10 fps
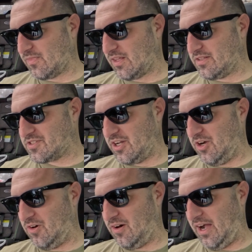
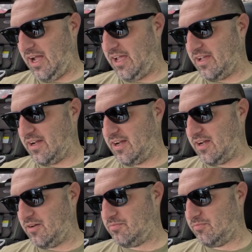So
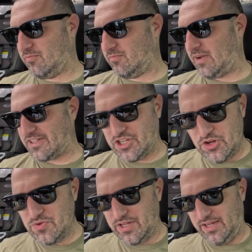I
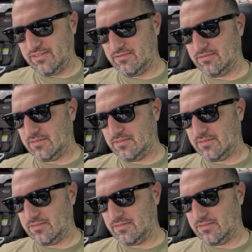tuned it.